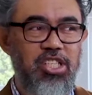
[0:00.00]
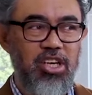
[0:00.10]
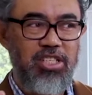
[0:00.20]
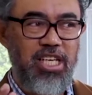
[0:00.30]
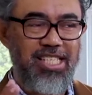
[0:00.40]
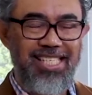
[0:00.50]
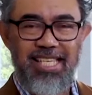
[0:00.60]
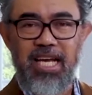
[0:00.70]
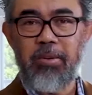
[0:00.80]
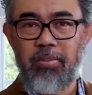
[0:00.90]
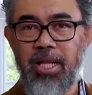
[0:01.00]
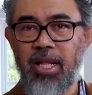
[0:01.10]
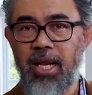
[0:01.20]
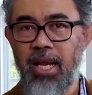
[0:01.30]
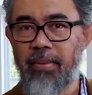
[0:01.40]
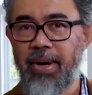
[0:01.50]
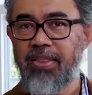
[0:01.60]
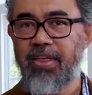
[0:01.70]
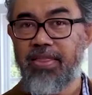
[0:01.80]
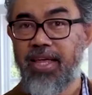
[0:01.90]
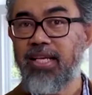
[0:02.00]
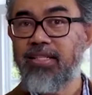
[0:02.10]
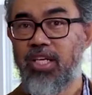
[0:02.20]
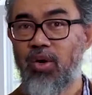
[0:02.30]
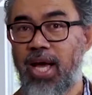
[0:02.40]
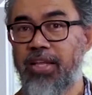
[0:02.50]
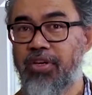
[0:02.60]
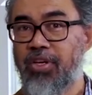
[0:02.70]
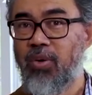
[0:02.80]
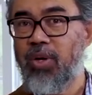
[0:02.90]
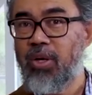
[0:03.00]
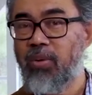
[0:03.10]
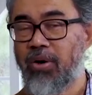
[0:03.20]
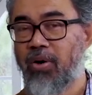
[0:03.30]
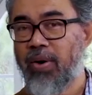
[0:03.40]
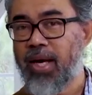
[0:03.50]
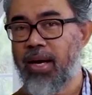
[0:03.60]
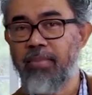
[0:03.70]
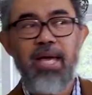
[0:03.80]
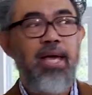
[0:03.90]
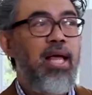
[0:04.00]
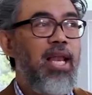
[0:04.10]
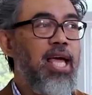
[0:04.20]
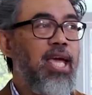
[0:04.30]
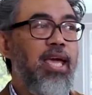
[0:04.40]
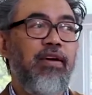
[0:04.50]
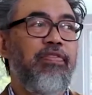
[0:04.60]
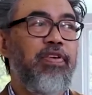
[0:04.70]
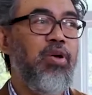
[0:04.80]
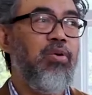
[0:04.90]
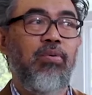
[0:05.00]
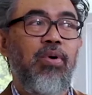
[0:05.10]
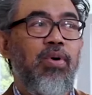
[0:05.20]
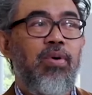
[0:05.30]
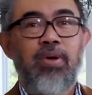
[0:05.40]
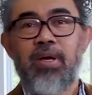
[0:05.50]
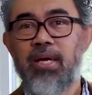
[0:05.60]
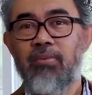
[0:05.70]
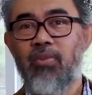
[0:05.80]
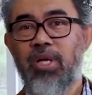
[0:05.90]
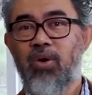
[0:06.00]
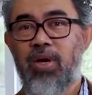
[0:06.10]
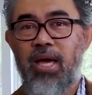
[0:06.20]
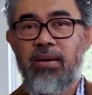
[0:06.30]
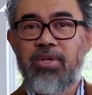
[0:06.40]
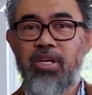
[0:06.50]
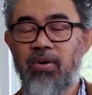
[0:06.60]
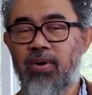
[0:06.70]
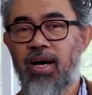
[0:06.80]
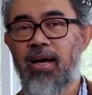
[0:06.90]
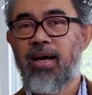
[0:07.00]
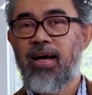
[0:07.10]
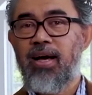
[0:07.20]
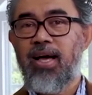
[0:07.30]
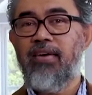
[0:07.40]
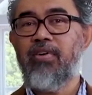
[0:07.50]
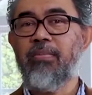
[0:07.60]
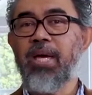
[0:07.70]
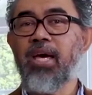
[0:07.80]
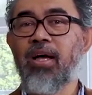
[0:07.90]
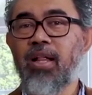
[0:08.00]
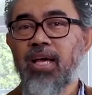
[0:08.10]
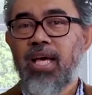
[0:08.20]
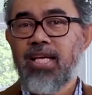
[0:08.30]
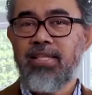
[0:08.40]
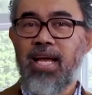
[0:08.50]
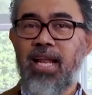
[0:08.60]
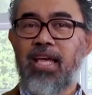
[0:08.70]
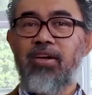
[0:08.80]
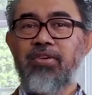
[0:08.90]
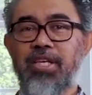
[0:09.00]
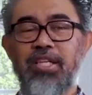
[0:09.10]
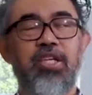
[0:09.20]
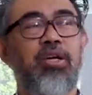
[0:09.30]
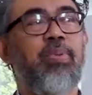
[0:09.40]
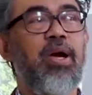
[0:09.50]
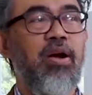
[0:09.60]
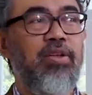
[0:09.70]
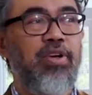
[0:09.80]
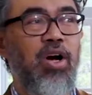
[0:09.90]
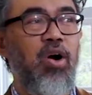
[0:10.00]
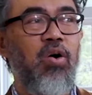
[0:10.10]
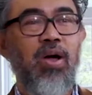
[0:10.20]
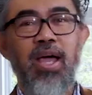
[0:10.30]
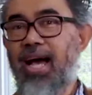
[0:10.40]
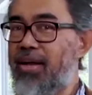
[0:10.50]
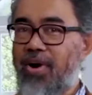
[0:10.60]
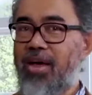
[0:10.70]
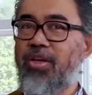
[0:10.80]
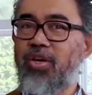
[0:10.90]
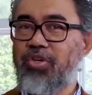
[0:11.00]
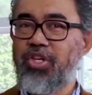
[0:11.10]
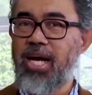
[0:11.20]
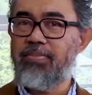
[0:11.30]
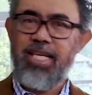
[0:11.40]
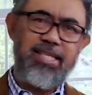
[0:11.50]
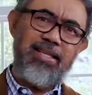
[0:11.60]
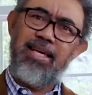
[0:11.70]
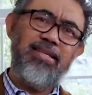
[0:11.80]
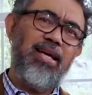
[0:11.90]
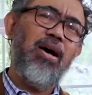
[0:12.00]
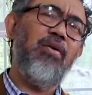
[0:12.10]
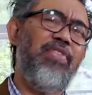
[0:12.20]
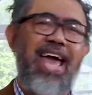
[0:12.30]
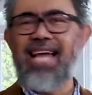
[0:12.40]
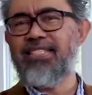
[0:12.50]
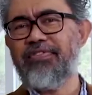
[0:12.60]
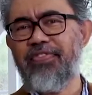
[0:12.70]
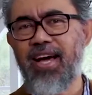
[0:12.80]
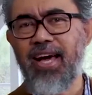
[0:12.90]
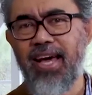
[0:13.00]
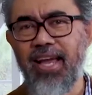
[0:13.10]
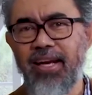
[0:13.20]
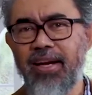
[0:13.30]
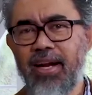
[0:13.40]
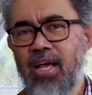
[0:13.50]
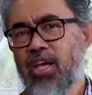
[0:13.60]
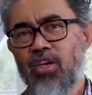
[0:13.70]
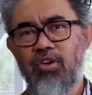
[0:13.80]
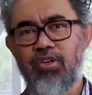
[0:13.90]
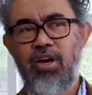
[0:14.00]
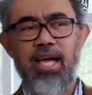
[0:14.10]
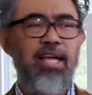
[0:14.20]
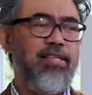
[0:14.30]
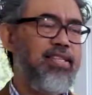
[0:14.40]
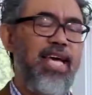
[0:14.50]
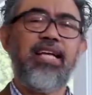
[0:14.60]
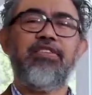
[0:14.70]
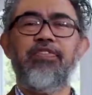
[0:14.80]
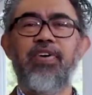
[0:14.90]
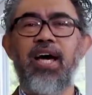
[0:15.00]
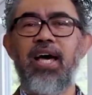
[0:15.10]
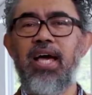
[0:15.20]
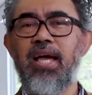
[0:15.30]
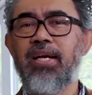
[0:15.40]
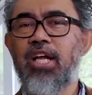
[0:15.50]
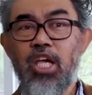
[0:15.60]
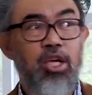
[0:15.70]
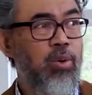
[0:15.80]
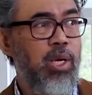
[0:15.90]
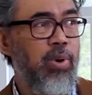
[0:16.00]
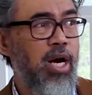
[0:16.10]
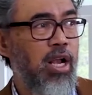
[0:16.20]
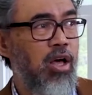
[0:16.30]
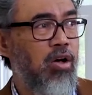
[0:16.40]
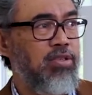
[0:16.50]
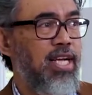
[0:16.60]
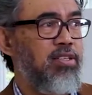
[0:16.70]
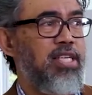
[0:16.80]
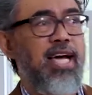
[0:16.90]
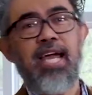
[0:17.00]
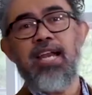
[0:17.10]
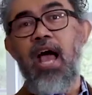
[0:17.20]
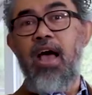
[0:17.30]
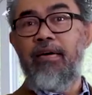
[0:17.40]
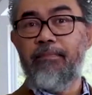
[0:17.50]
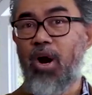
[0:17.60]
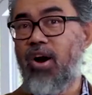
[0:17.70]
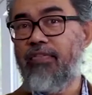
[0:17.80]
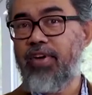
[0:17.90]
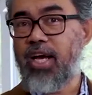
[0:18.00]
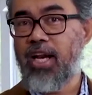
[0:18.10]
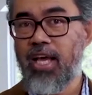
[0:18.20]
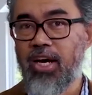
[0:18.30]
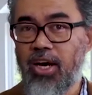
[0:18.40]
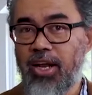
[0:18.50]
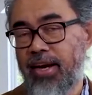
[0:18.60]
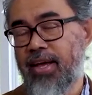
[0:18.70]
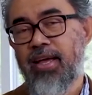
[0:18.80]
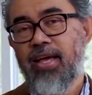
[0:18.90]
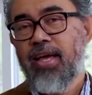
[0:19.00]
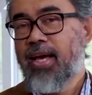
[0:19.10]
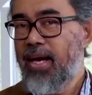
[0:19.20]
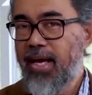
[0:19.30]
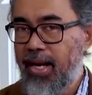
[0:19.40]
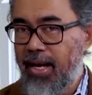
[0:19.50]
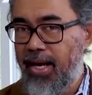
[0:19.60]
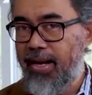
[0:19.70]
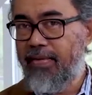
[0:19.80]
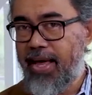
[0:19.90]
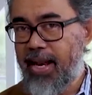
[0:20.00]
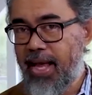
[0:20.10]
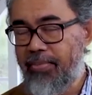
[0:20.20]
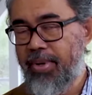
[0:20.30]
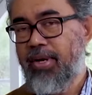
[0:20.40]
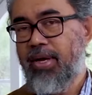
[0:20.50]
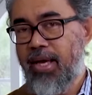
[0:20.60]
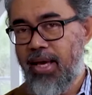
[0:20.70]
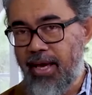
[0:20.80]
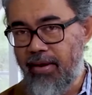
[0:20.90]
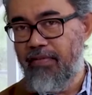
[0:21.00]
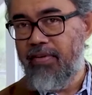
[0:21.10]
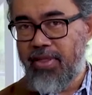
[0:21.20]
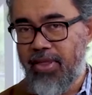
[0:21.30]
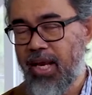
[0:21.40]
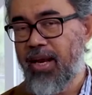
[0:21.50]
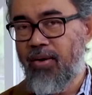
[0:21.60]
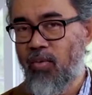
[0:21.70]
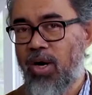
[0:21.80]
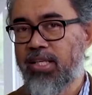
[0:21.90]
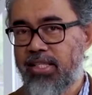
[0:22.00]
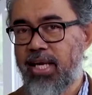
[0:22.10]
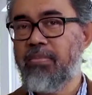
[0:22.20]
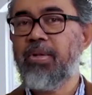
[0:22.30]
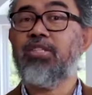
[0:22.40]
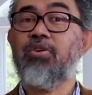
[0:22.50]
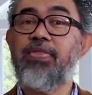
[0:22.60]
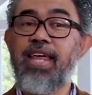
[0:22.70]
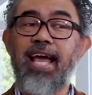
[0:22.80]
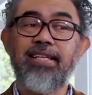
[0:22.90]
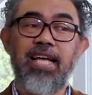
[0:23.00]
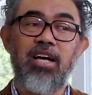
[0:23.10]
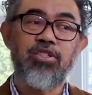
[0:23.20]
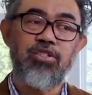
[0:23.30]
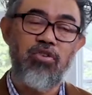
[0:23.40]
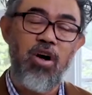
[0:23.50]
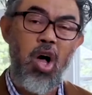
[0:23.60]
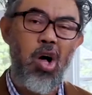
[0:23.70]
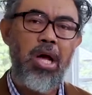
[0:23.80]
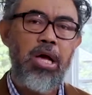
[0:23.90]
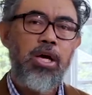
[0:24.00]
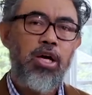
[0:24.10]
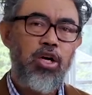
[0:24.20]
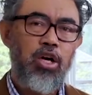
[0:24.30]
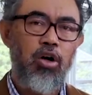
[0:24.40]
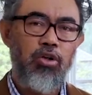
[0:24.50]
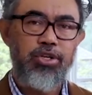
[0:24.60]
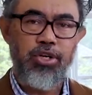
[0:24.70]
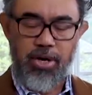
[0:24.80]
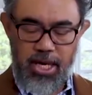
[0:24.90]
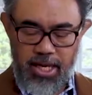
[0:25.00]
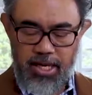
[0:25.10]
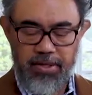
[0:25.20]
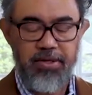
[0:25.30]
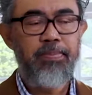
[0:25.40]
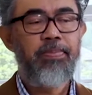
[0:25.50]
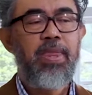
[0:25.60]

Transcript: there's a stickability about the things that you had to do when you were growing up. Like if you, when you came to uh, uh, have a meal, it's not like you said to your parents, oh, I'd rather use chopsticks. And they said, oh, that's fine. Use your hands, that's fine. You don't want to wear clothes outside? Perfectly good. None of that happened. Everything was set in place. So that's how strong culture is.